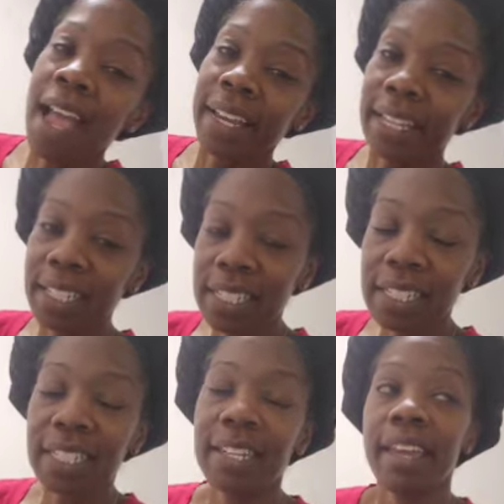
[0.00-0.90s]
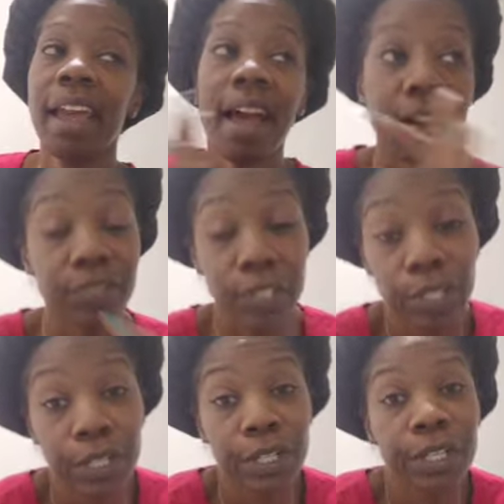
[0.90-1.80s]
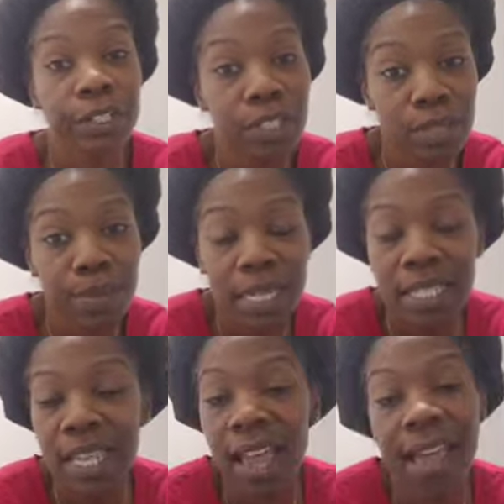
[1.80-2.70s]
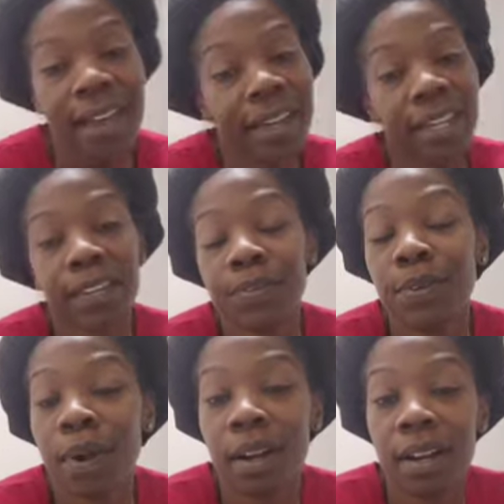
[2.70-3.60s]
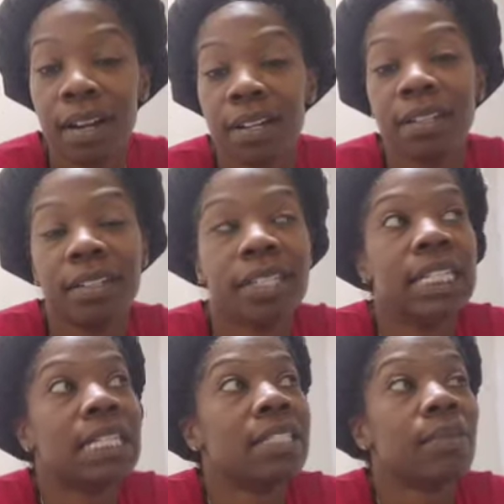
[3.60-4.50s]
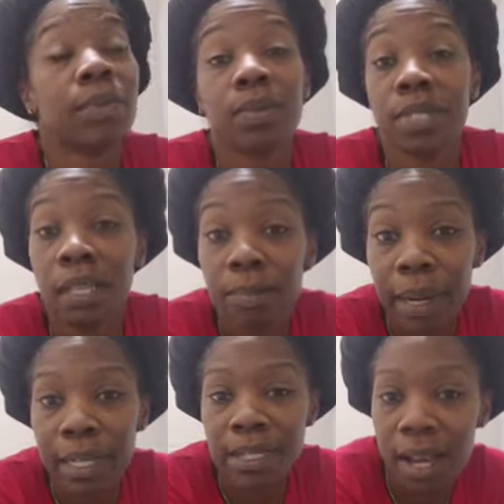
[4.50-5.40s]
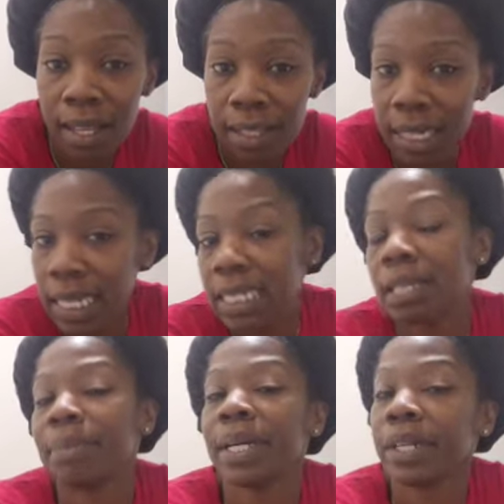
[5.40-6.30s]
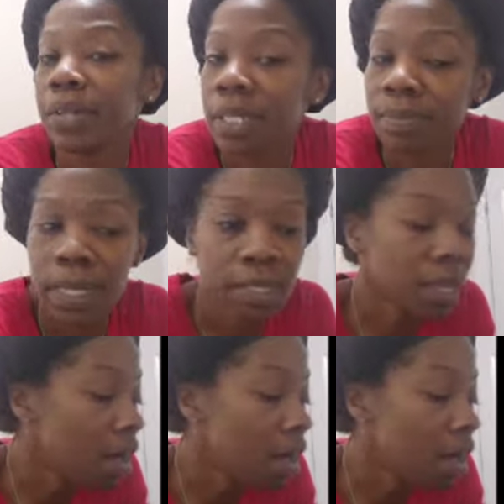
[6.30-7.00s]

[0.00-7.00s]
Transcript: It is the day after Christmas. If you are someone who celebrates the holidays, then Merry Christmas.